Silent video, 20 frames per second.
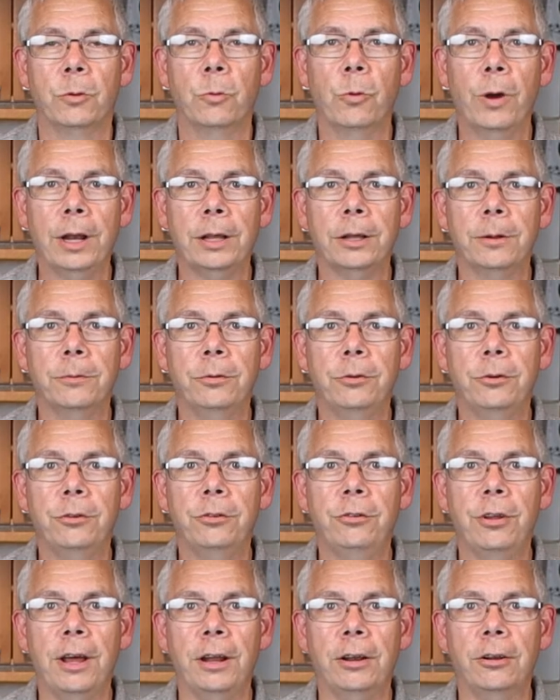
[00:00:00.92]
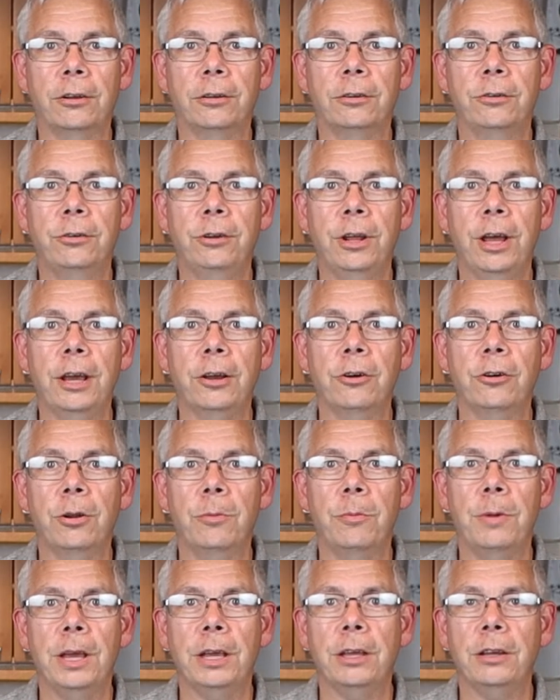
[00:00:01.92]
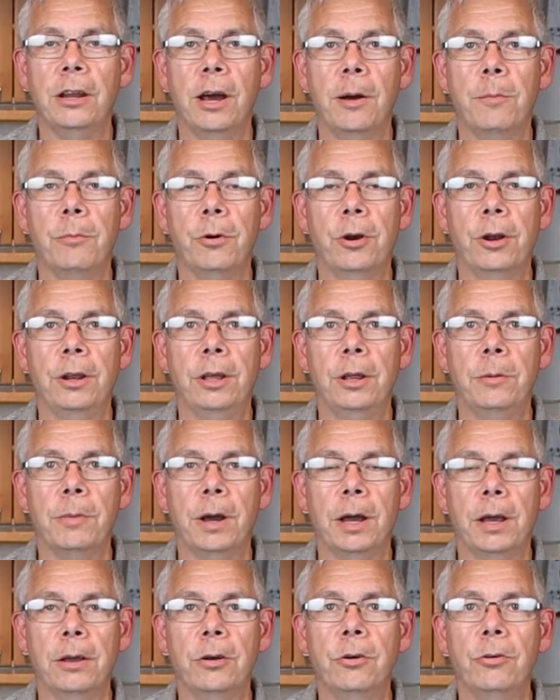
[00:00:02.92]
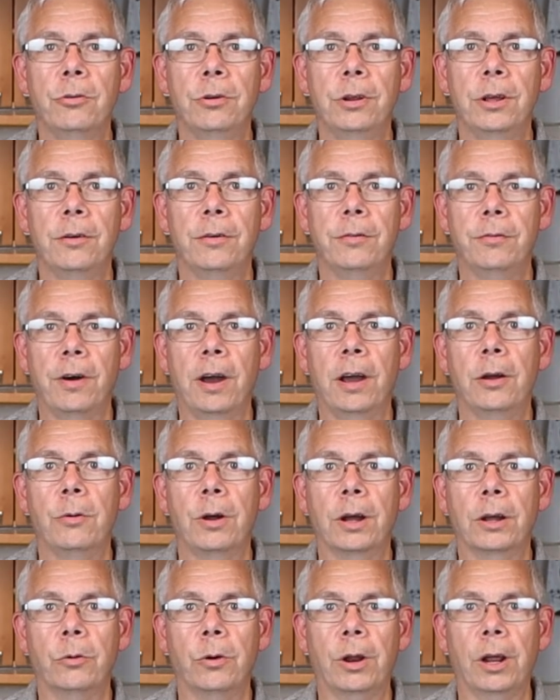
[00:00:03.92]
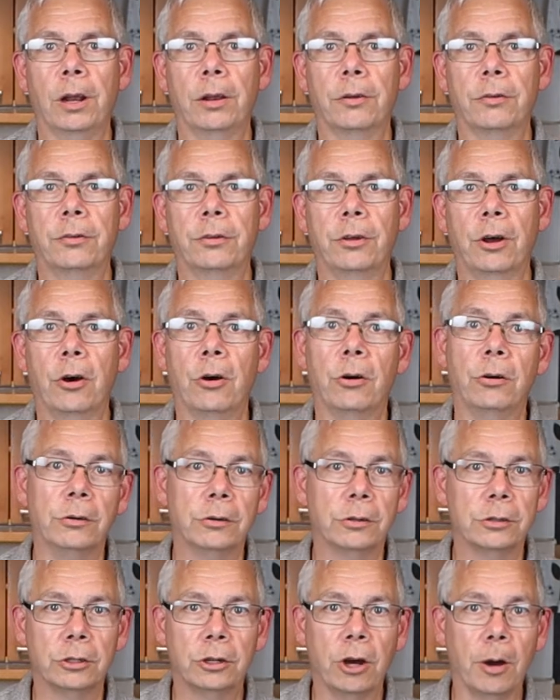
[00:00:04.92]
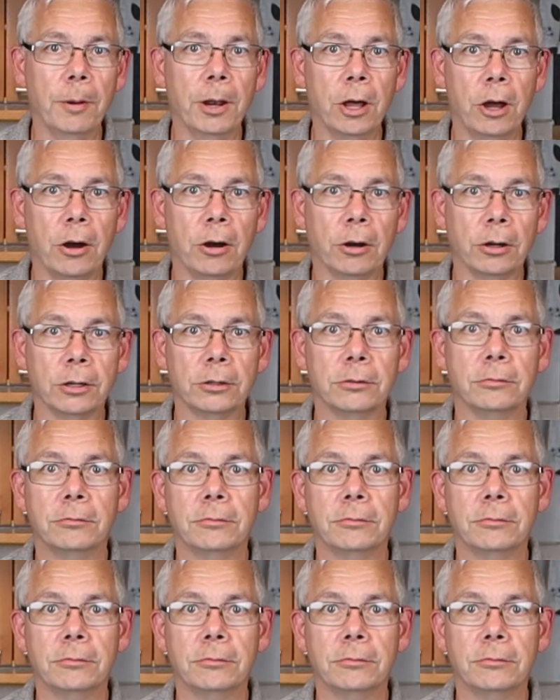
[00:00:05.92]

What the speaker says: Welcome to the channel. Today I'm gonna make naan bread in my Ooni fire grill, so come along!